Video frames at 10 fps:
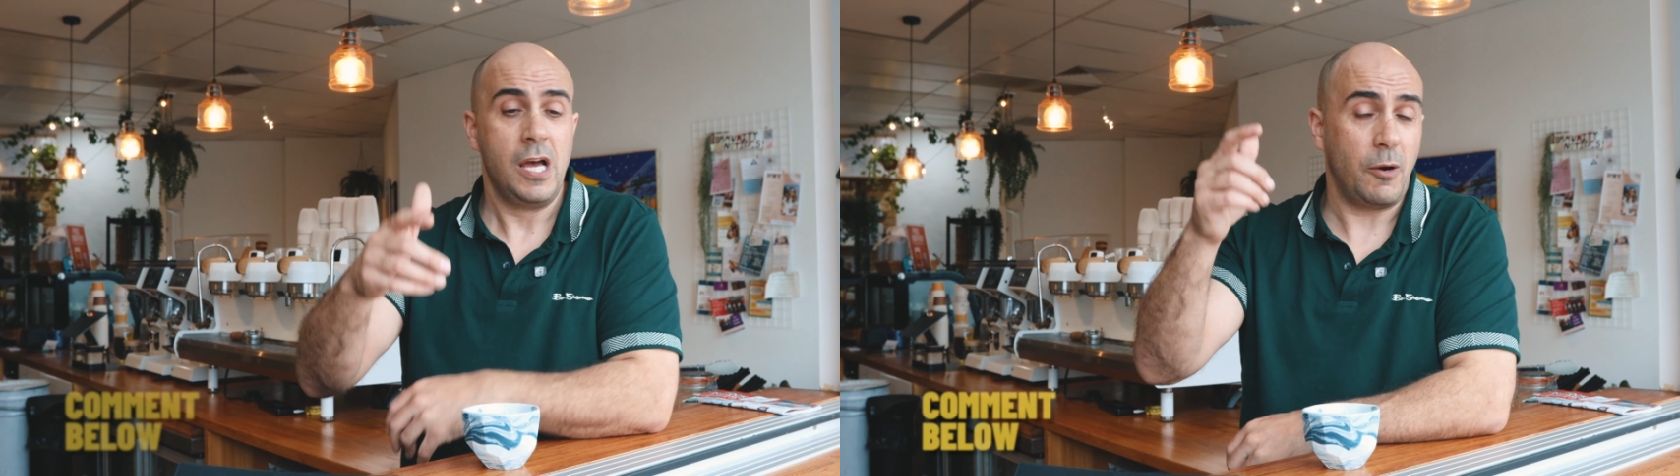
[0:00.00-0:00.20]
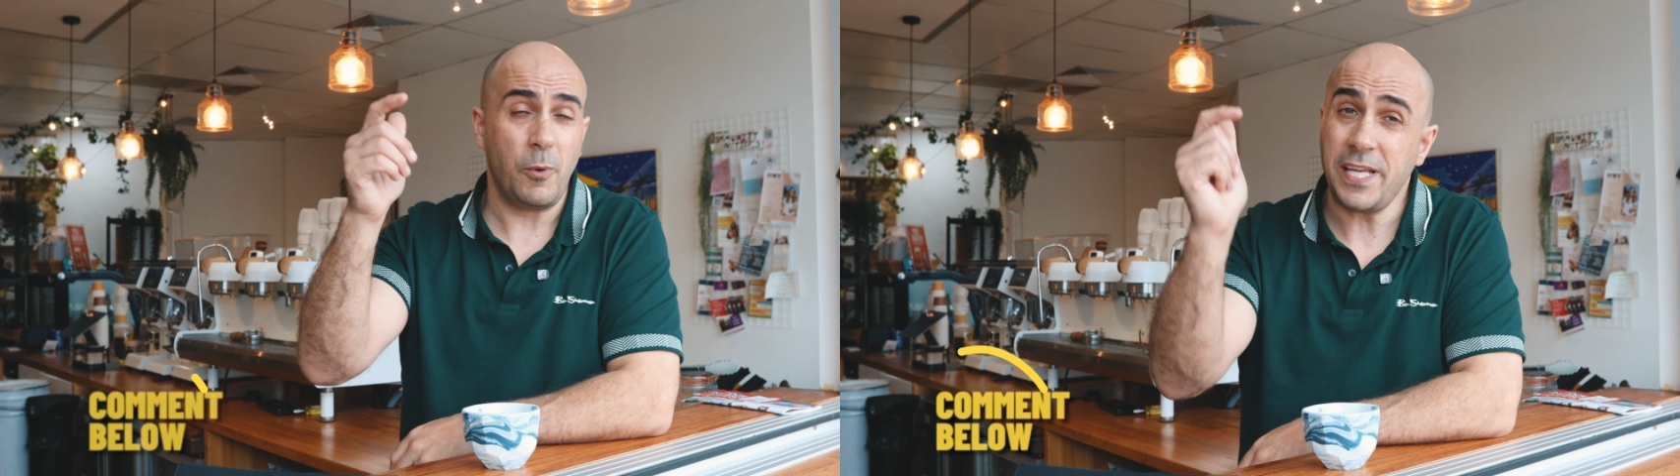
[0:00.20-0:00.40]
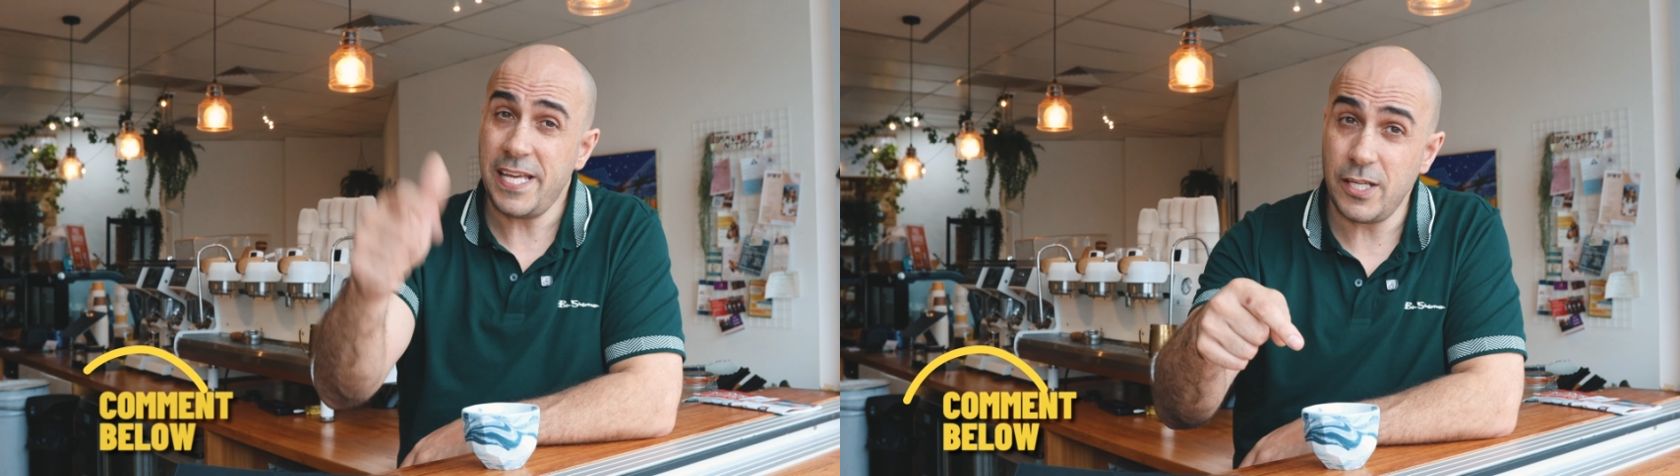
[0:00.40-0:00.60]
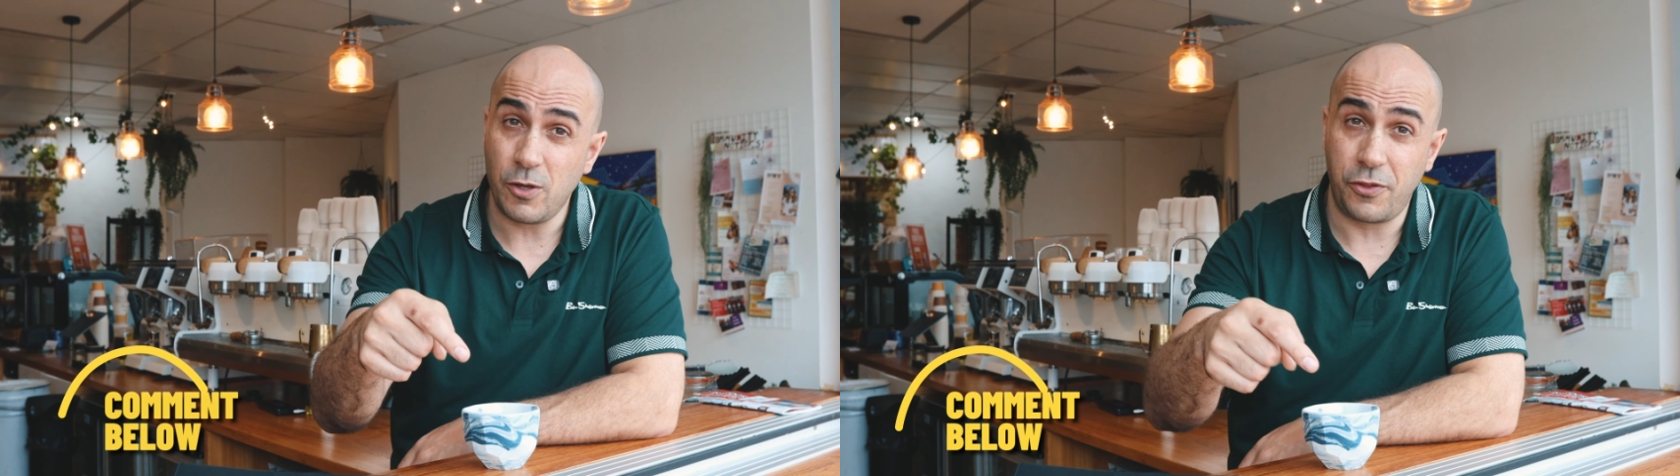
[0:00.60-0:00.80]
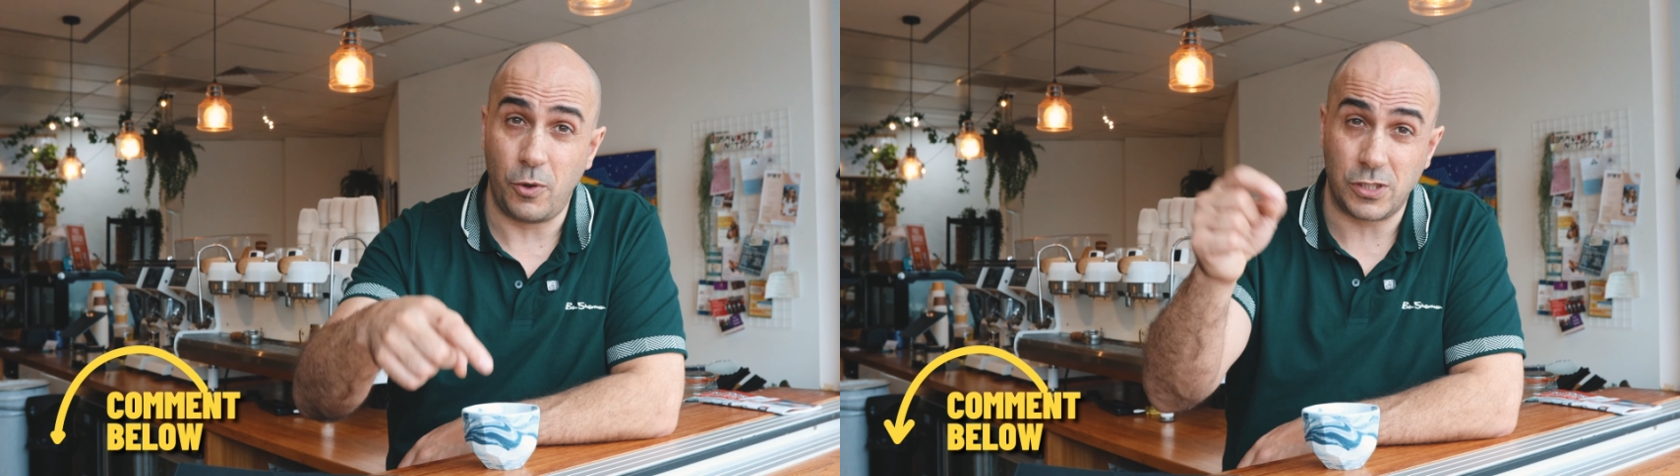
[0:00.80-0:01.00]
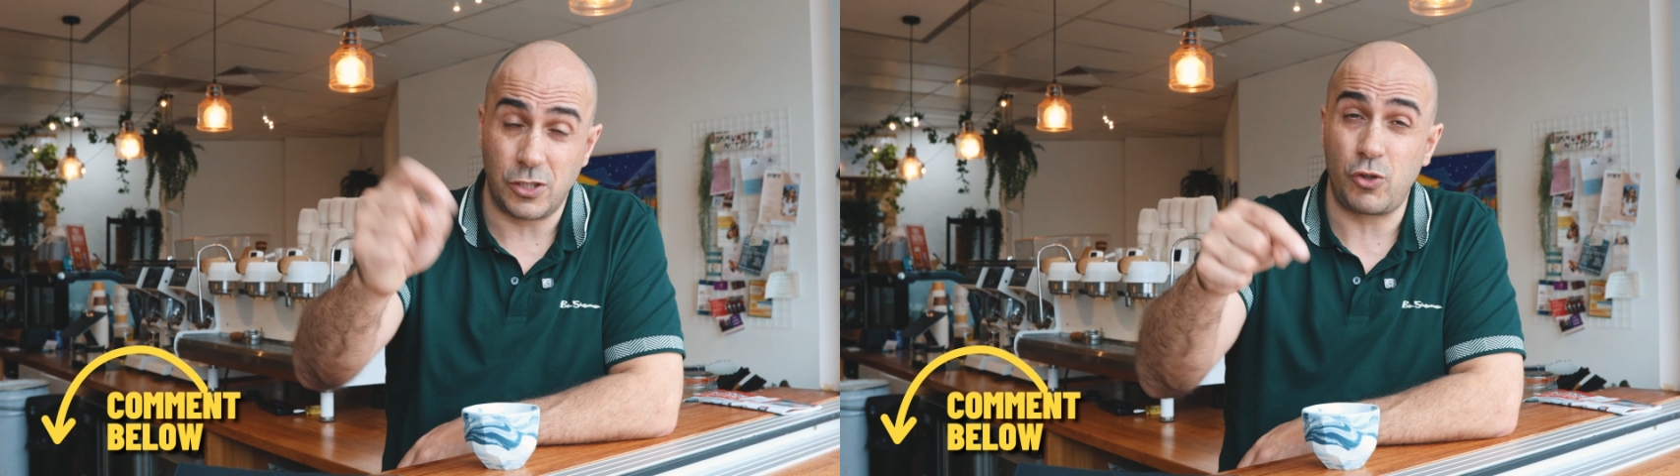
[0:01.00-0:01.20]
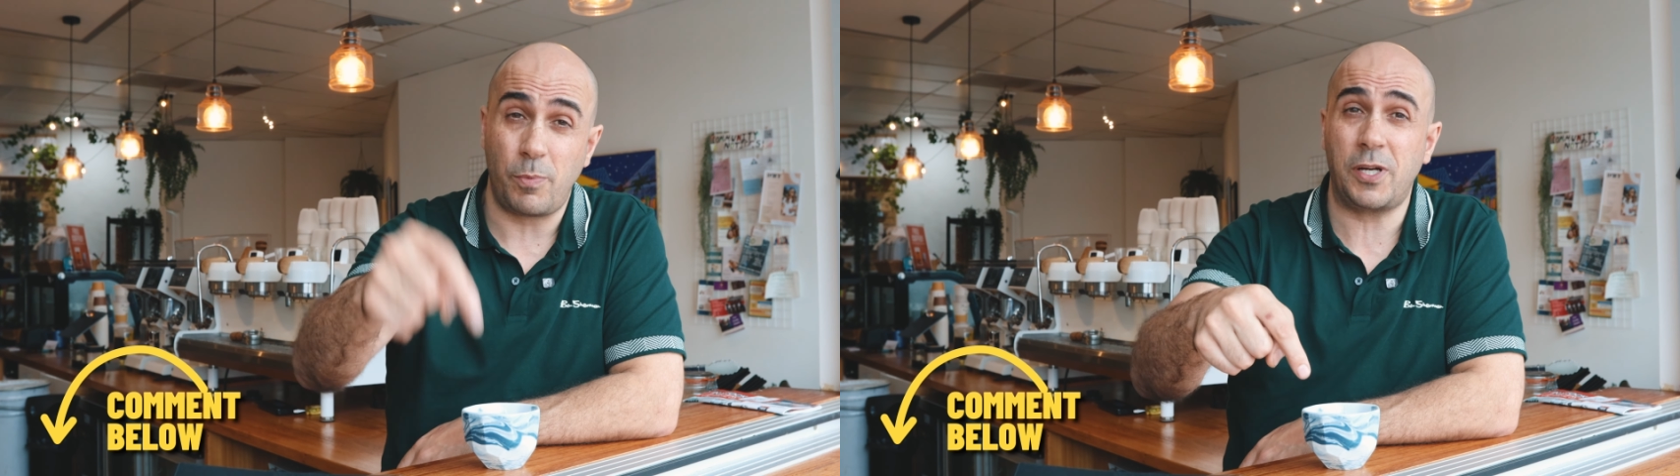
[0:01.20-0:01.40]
I want to hear your thoughts, so drop